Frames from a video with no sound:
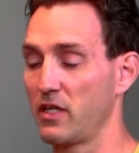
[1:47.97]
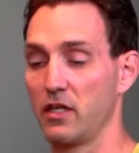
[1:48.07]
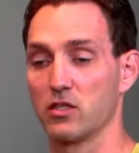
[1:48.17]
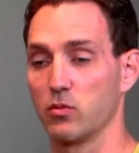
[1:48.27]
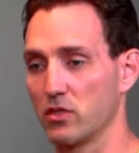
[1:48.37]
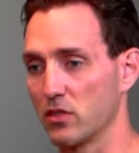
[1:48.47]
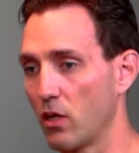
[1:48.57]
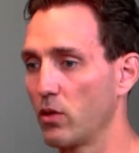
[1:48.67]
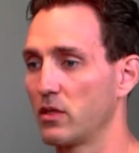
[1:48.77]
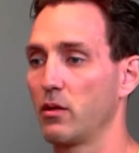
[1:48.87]
tenets, we
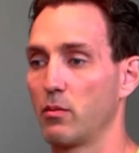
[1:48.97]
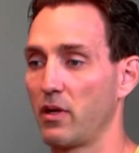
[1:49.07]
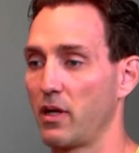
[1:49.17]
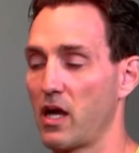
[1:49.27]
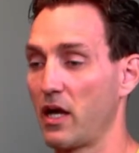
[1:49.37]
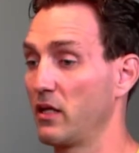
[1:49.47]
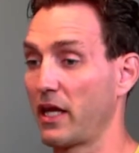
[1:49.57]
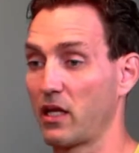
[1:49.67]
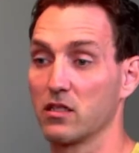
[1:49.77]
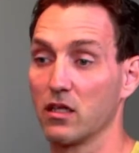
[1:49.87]
saw what they were behind,
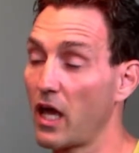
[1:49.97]
like it's a